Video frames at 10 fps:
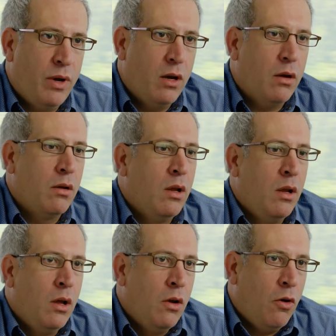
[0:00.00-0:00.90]
where
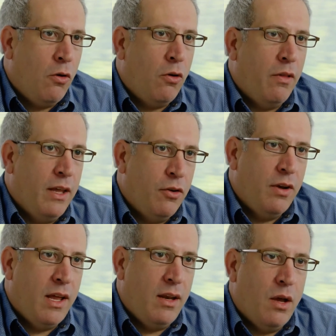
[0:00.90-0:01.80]
all
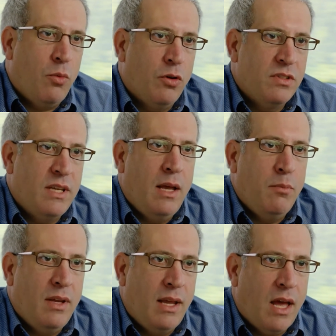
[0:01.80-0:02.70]
internet networks
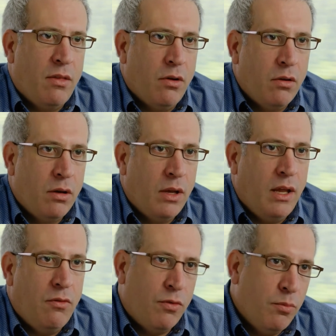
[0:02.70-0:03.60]
came together.
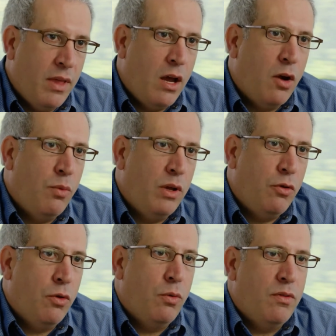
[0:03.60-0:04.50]
And from there, we
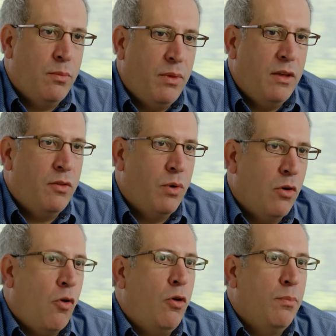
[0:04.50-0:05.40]
grew as a place
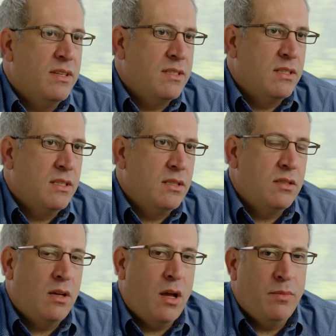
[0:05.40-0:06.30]
where all
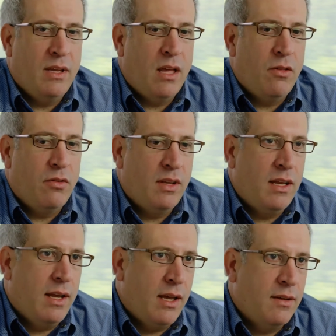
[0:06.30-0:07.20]
businesses come together
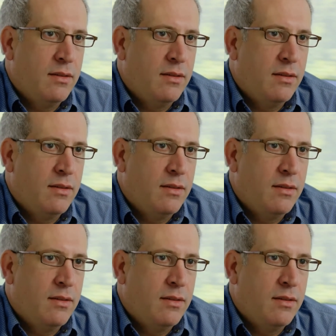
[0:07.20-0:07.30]
to connect.